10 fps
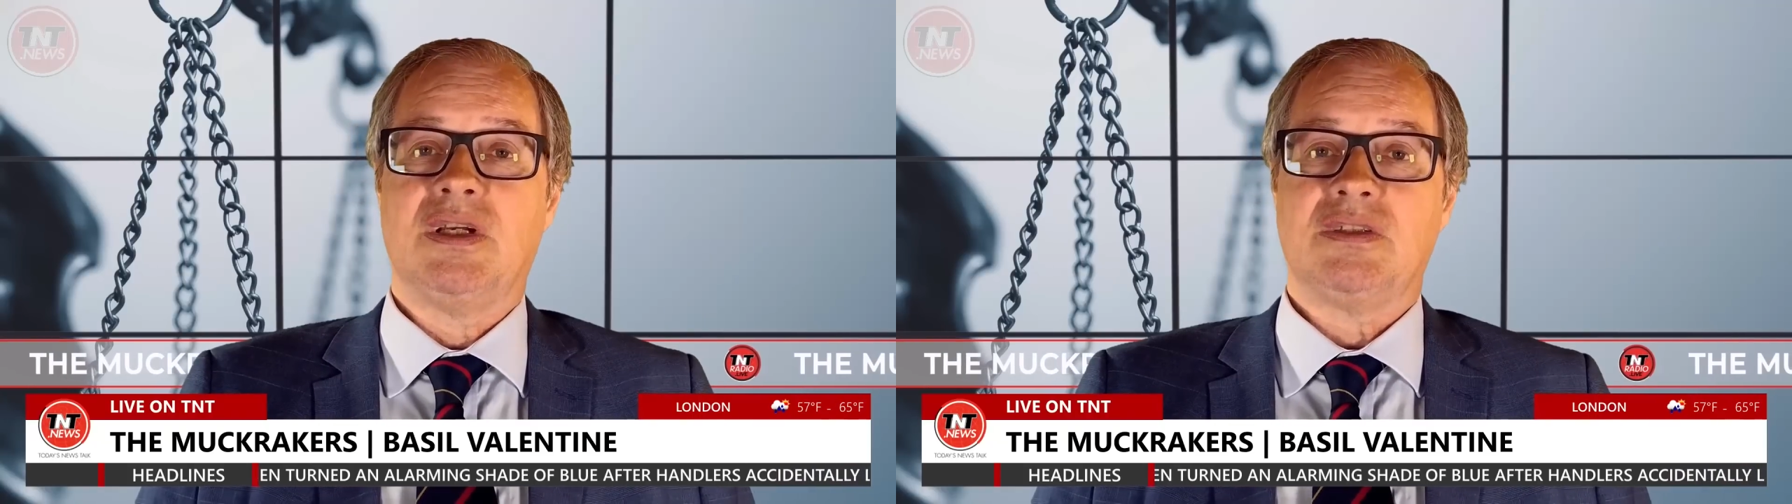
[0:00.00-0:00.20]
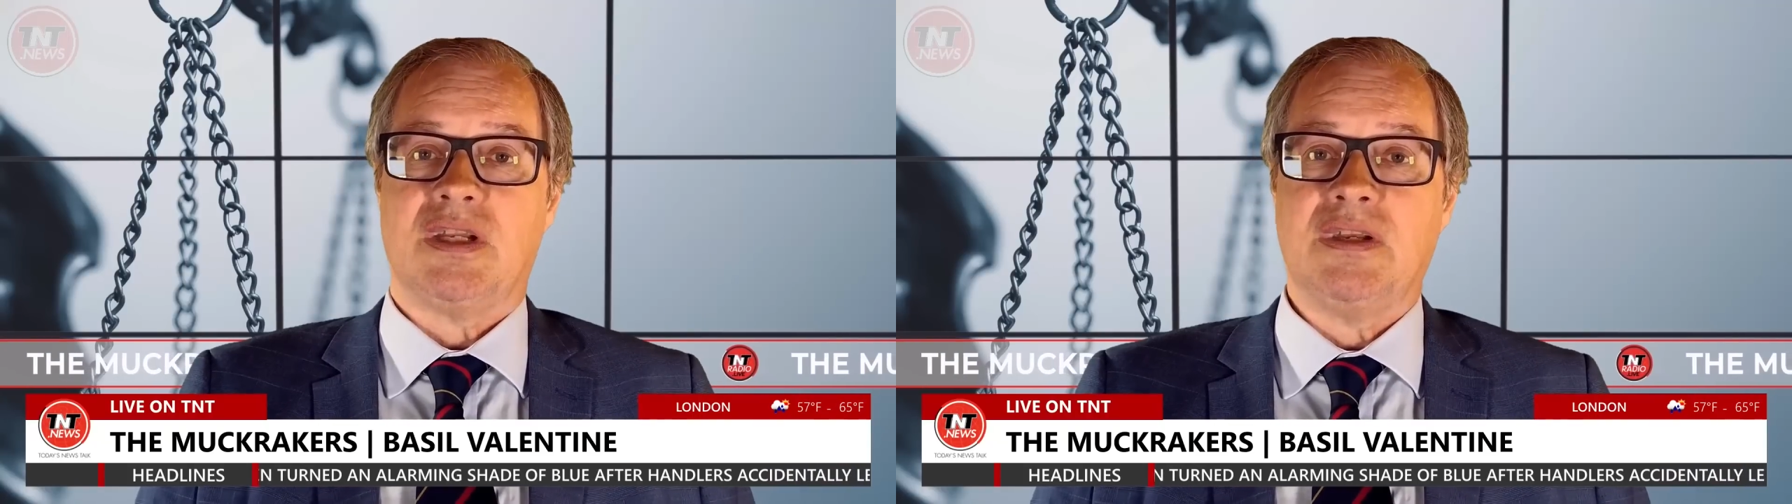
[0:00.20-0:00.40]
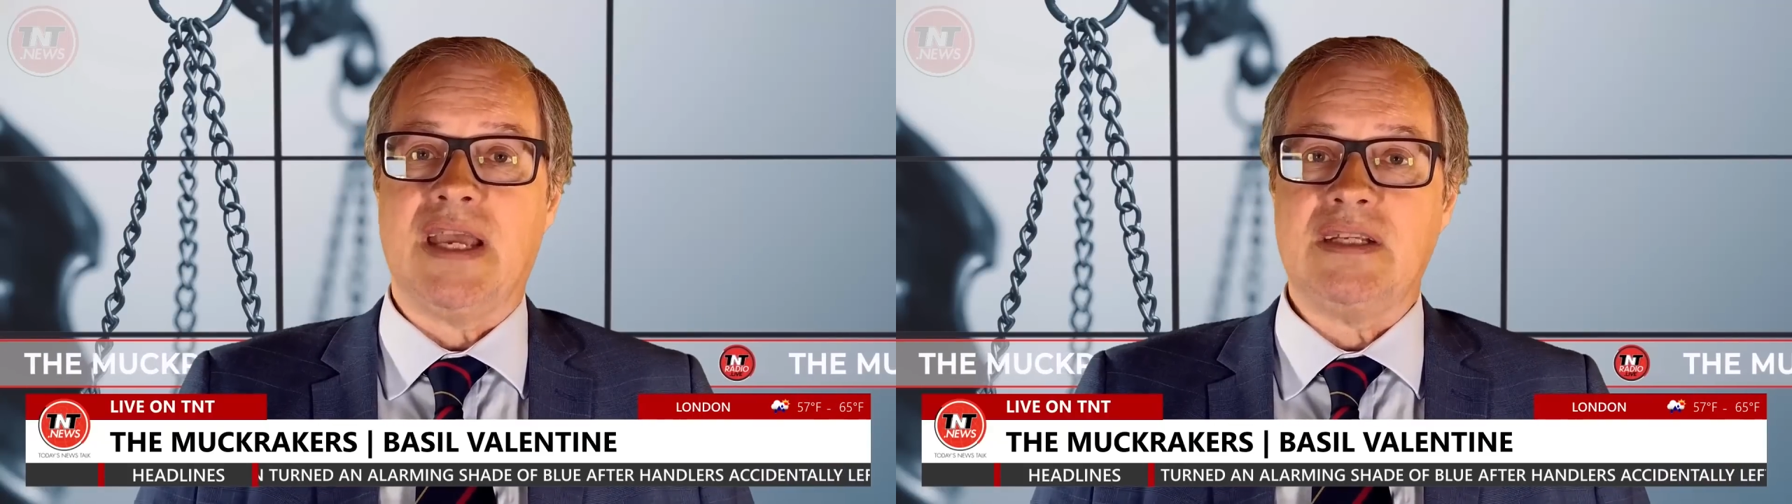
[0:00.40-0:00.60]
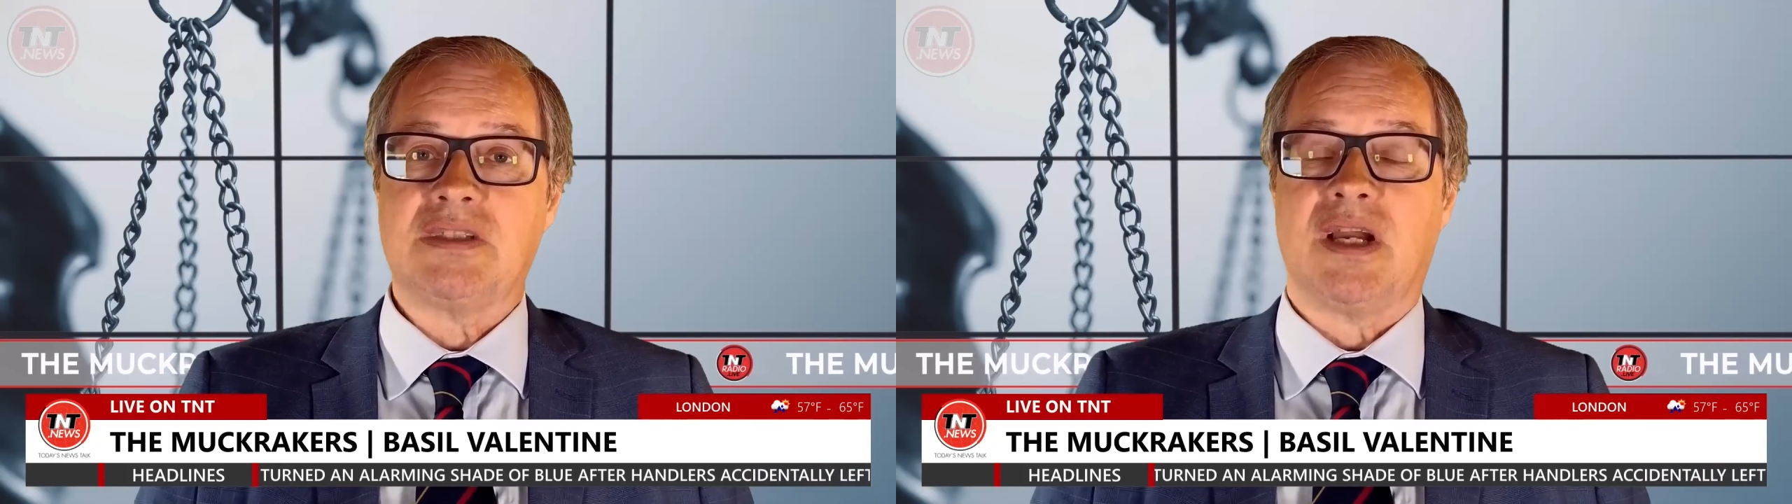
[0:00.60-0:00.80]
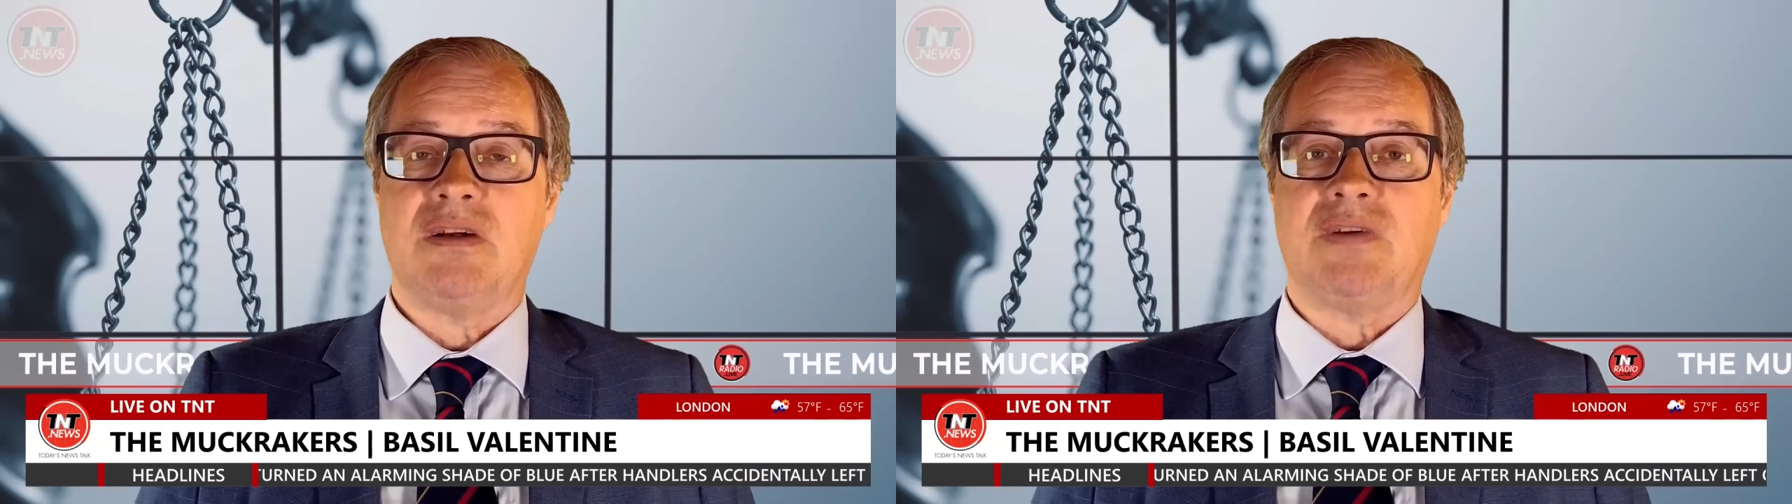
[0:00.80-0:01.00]
to
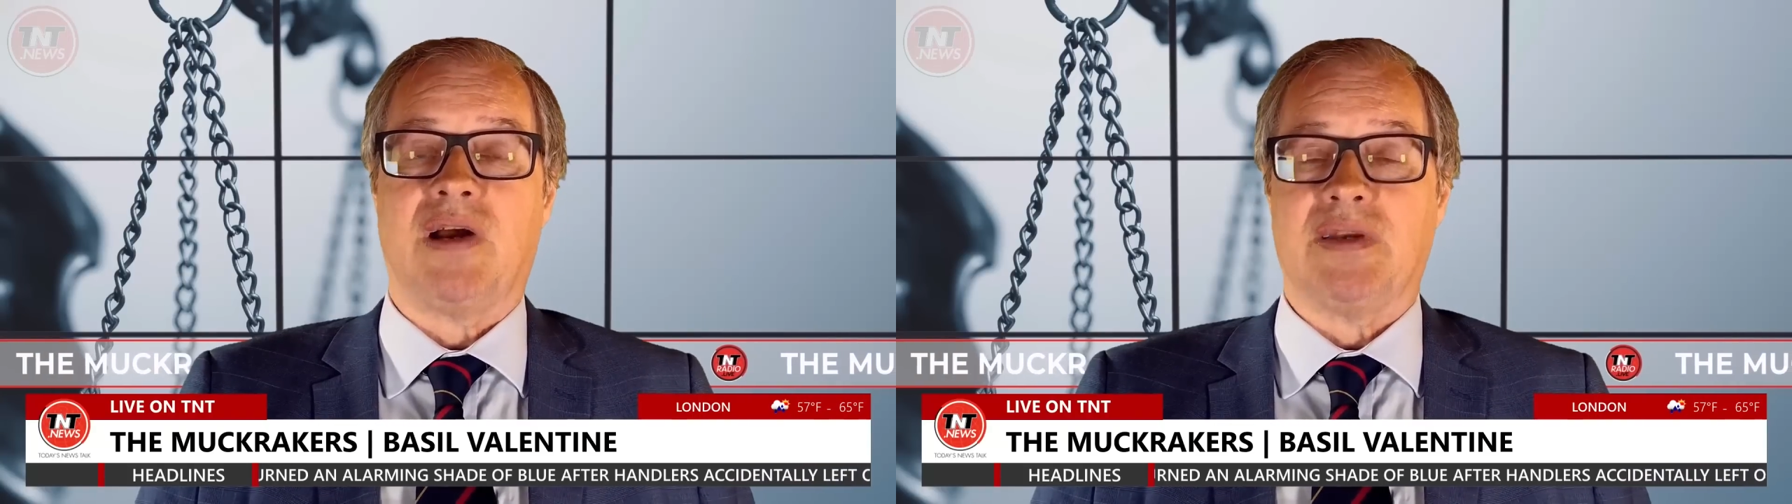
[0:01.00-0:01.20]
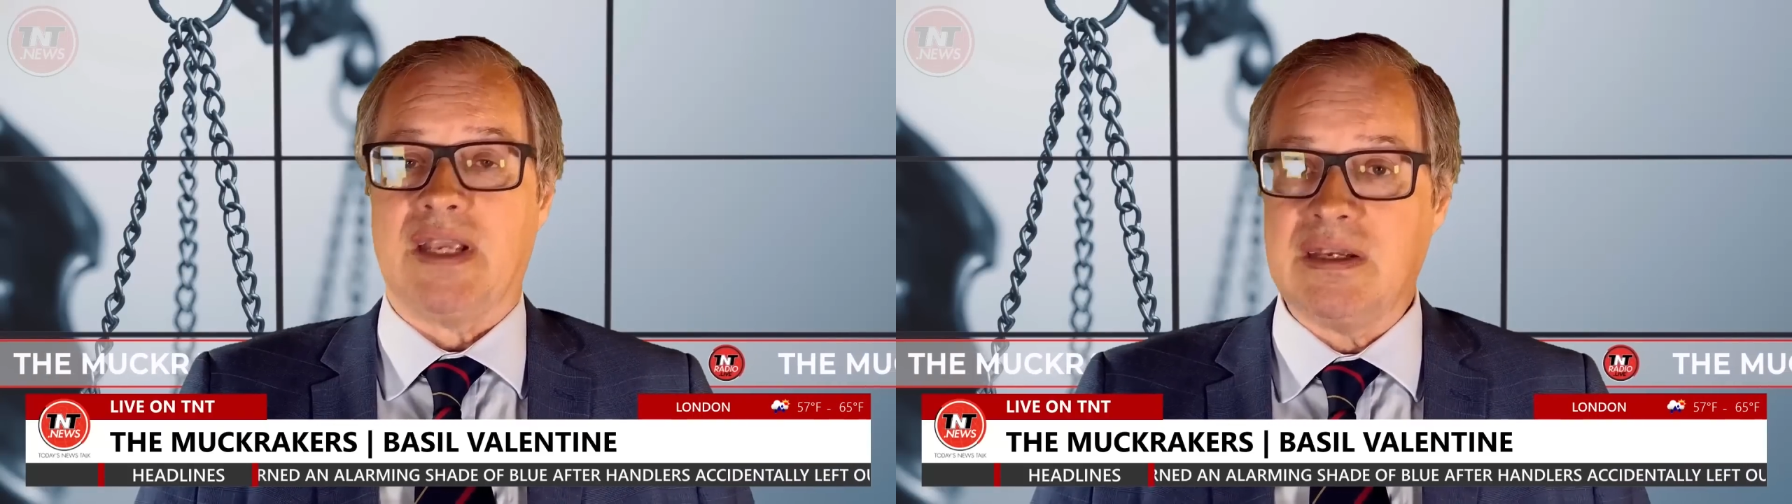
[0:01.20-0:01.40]
NATO via an